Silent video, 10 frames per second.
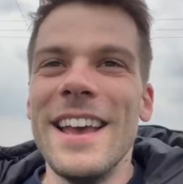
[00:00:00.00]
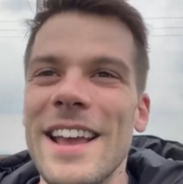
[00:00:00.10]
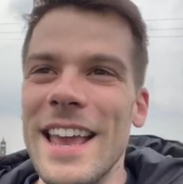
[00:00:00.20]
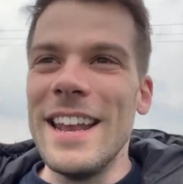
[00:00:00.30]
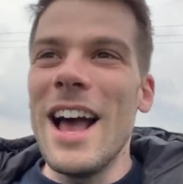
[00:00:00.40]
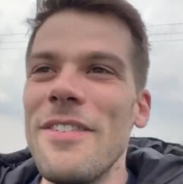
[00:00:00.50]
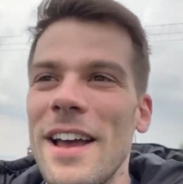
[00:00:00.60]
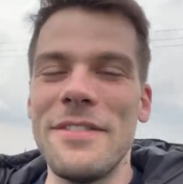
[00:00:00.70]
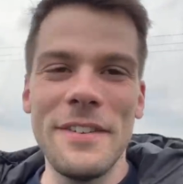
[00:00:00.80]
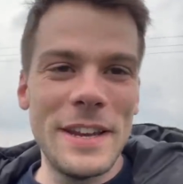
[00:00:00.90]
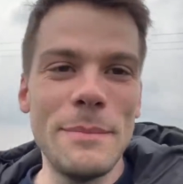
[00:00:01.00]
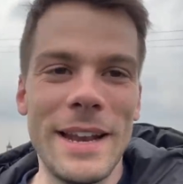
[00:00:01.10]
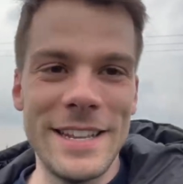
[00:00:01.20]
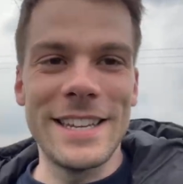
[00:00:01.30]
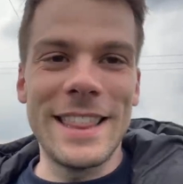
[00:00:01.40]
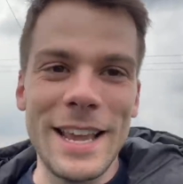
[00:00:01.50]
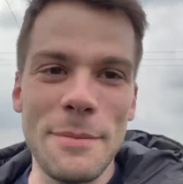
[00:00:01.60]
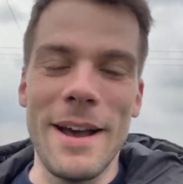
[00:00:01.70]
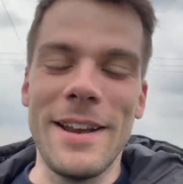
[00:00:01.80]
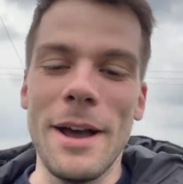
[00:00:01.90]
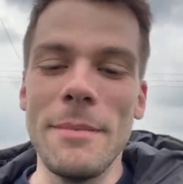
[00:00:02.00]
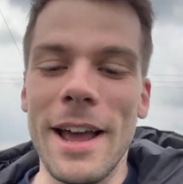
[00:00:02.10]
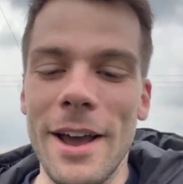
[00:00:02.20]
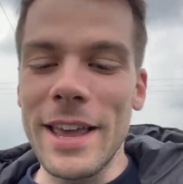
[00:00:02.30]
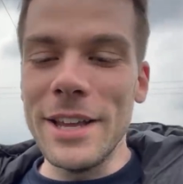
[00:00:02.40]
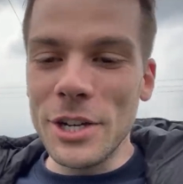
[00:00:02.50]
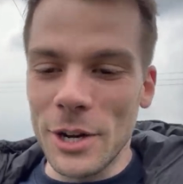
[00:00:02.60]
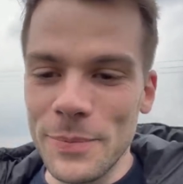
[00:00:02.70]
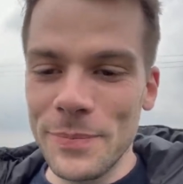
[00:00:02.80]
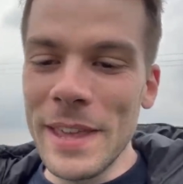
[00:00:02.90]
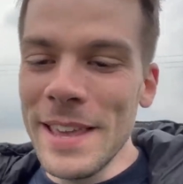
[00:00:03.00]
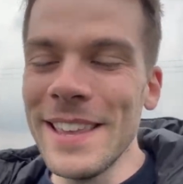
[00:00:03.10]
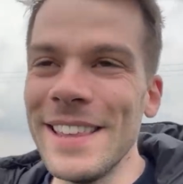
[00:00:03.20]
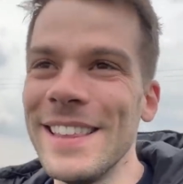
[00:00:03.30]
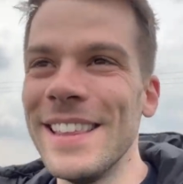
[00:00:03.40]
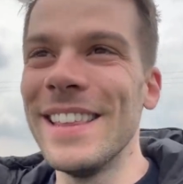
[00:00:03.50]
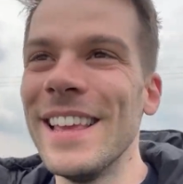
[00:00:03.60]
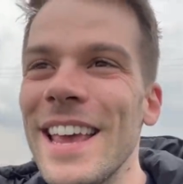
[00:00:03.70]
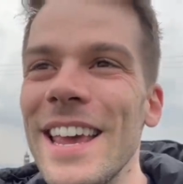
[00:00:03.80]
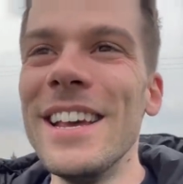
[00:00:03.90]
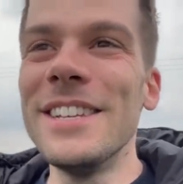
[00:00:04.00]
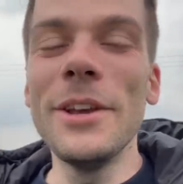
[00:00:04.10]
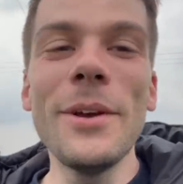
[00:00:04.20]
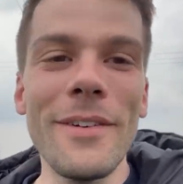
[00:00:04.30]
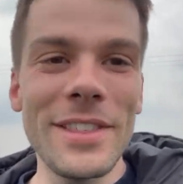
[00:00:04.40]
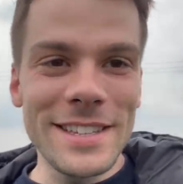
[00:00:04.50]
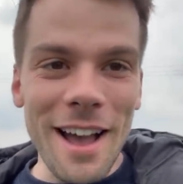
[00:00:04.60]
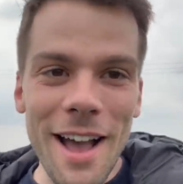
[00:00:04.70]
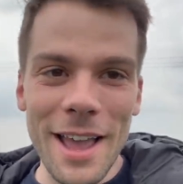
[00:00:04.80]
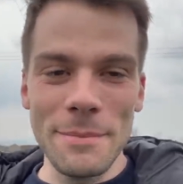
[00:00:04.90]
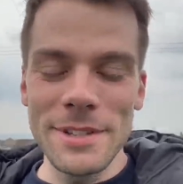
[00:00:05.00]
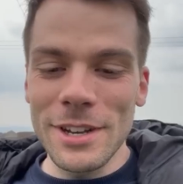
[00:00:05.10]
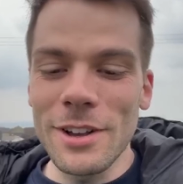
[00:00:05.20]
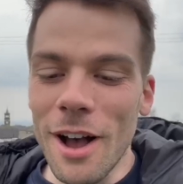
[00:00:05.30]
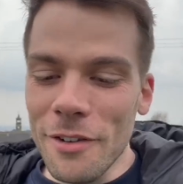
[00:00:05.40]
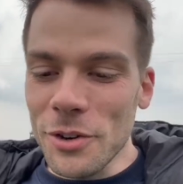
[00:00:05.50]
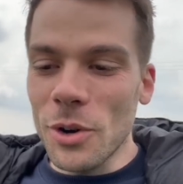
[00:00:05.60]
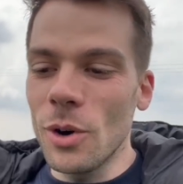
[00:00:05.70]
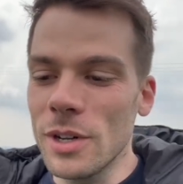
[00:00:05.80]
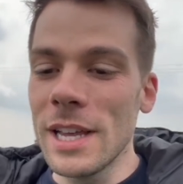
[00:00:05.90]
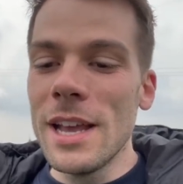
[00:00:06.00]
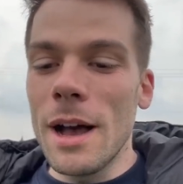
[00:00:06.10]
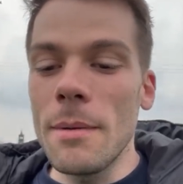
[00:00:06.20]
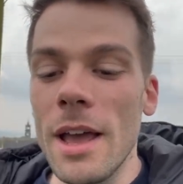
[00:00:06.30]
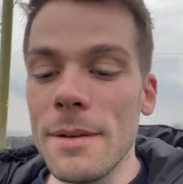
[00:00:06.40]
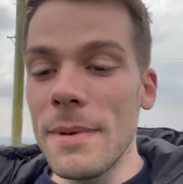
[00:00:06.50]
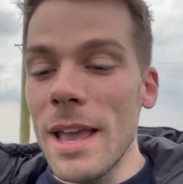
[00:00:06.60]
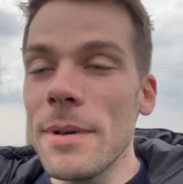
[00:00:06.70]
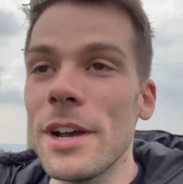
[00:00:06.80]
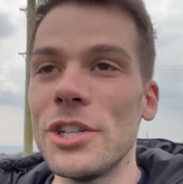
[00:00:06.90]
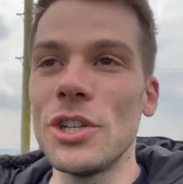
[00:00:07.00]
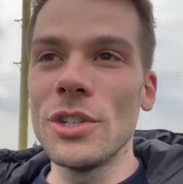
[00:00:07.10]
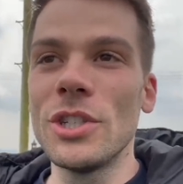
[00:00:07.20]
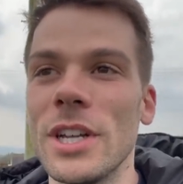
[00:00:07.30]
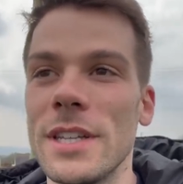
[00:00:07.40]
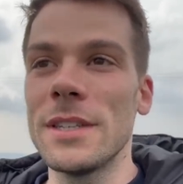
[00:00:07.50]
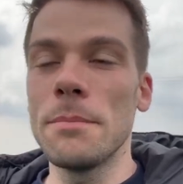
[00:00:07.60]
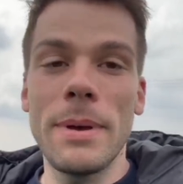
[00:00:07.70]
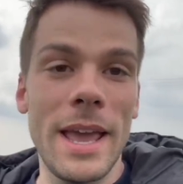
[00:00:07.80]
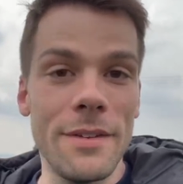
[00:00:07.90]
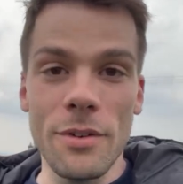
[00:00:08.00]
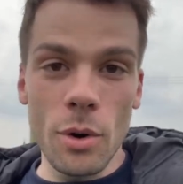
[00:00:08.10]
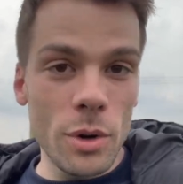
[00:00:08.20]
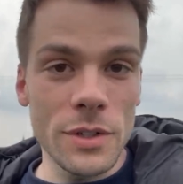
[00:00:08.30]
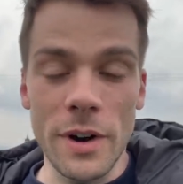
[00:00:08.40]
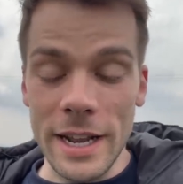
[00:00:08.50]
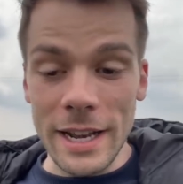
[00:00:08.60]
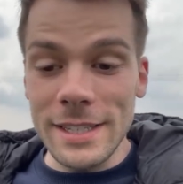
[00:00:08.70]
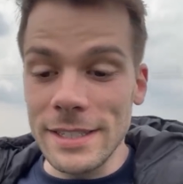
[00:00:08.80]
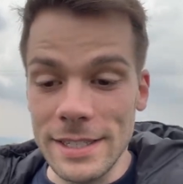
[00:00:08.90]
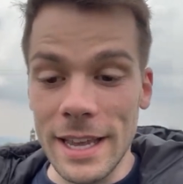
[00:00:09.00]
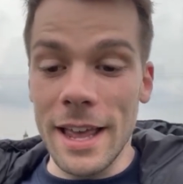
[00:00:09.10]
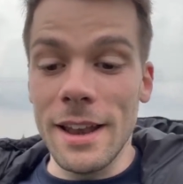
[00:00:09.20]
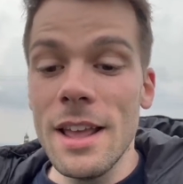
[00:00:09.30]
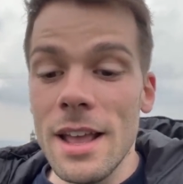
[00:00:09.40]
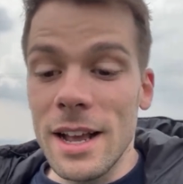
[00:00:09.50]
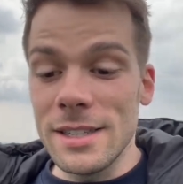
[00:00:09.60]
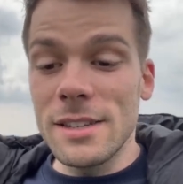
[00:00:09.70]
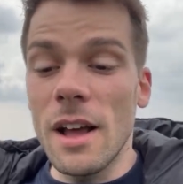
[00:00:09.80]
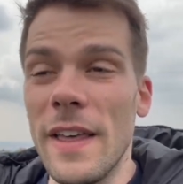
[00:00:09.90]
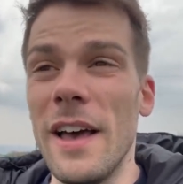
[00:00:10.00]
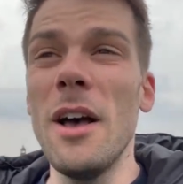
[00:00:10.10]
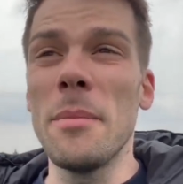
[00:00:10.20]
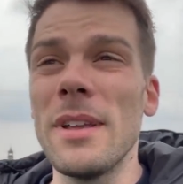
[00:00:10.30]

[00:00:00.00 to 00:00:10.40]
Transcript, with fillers: Okay, now I've had fifteen minutes to think about it. I'm like, okay, Joel, do you have the time to look after a horse? I'm like, maybe I should just pay for horse riding lessons again and start that up.